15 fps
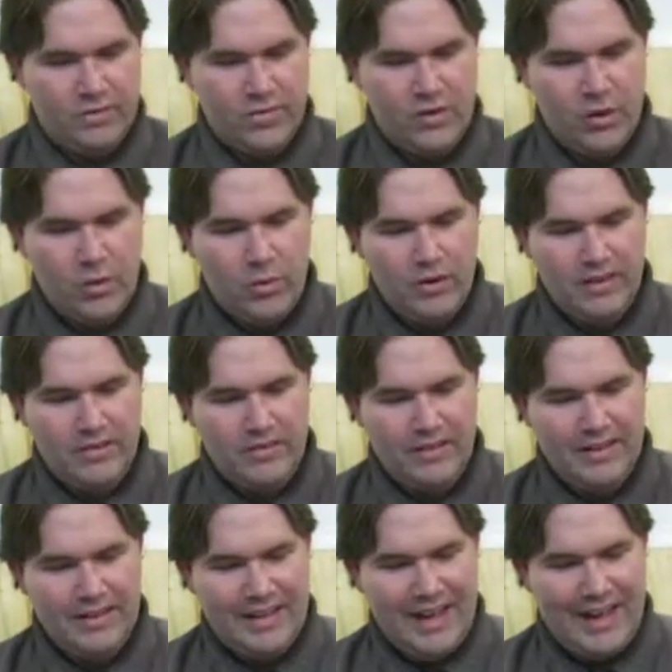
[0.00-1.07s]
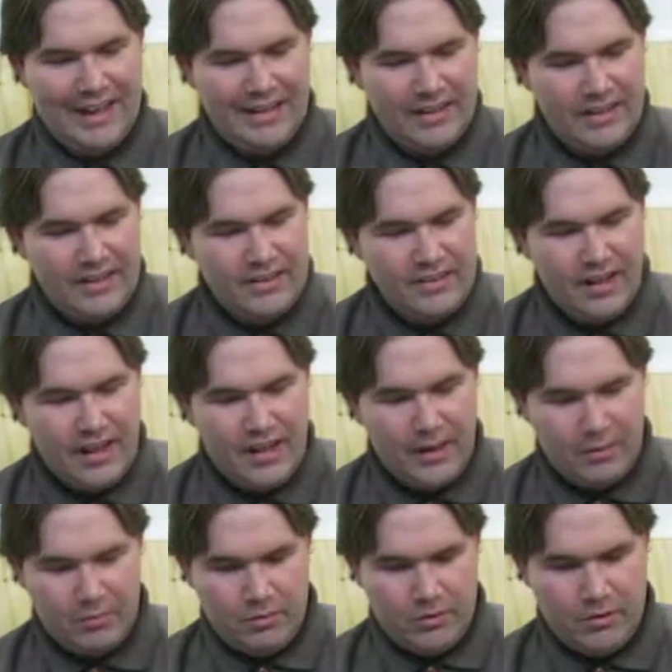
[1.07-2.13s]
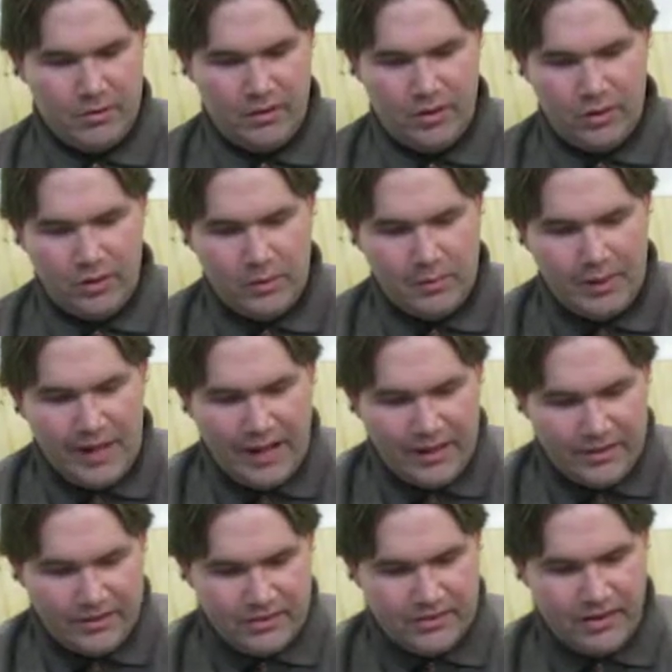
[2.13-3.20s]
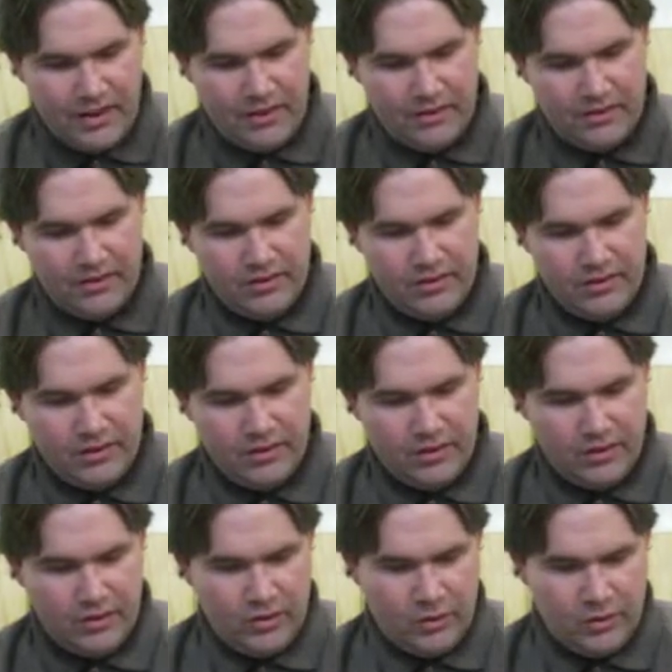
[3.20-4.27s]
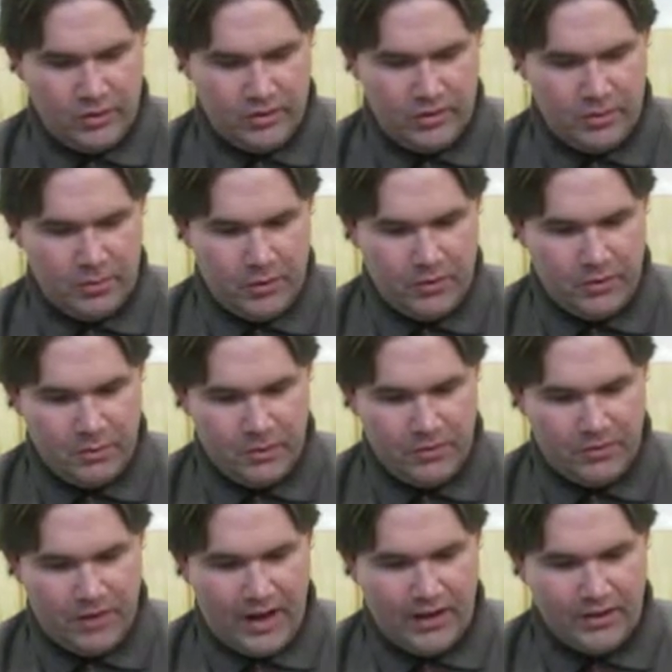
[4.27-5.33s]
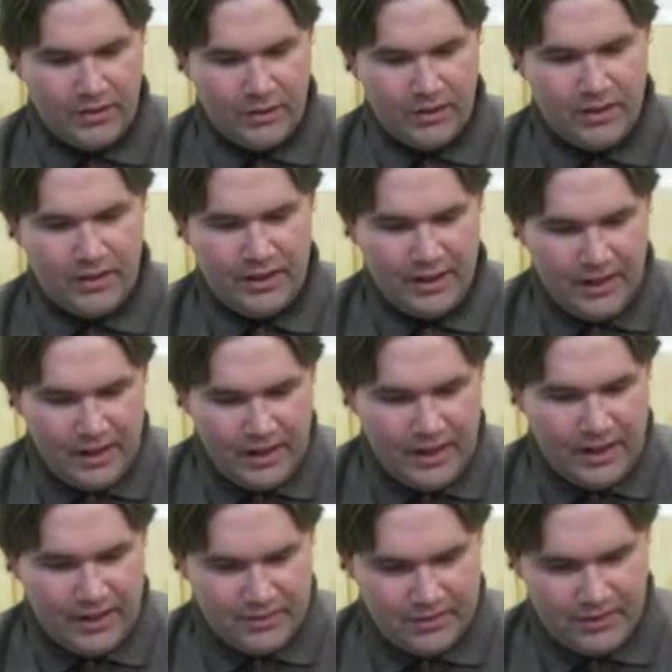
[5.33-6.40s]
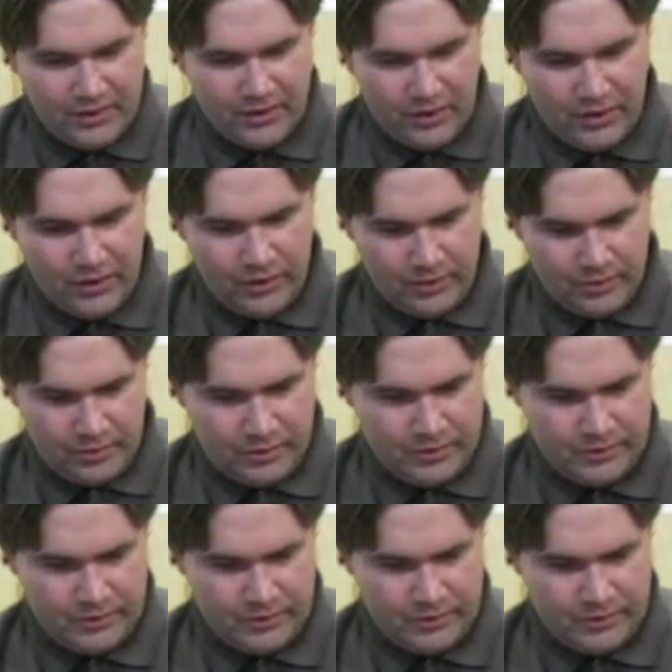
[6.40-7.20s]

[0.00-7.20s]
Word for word: No one has seen God at any time. The only begotten Son, who is in the bosom of the Father, he has declared him.